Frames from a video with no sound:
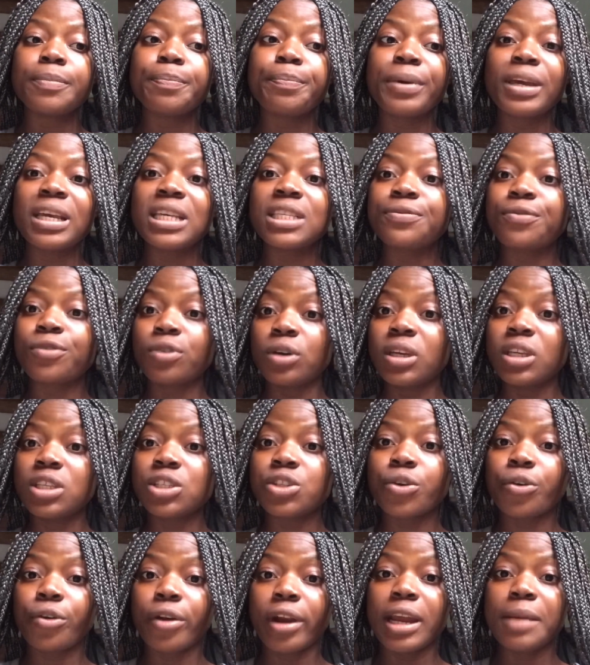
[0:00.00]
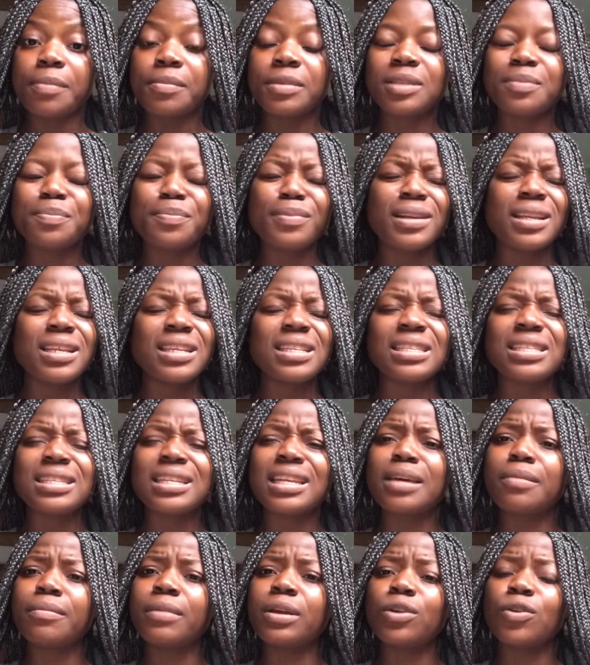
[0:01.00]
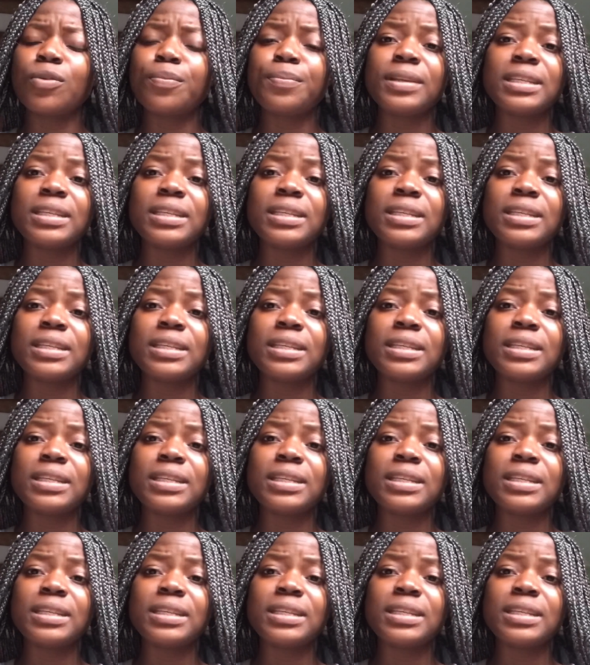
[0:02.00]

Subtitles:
pays for his crimes, please let me know.